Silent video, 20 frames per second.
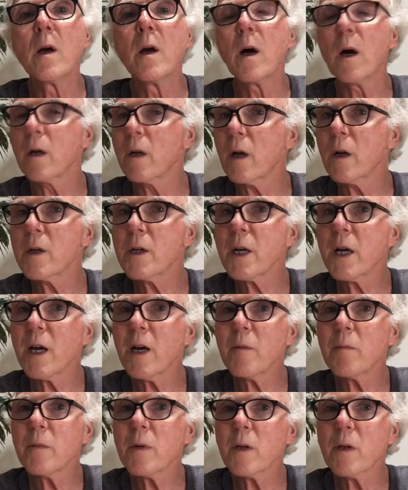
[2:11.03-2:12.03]
On
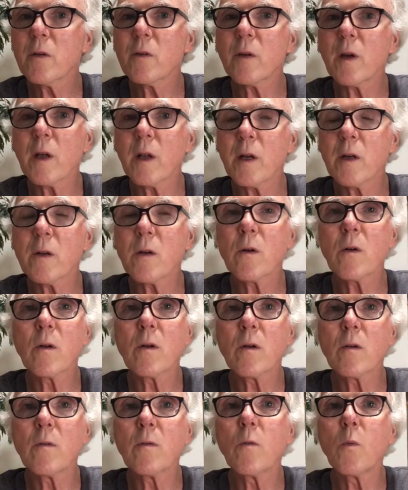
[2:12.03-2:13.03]
Untappd, it's got a total of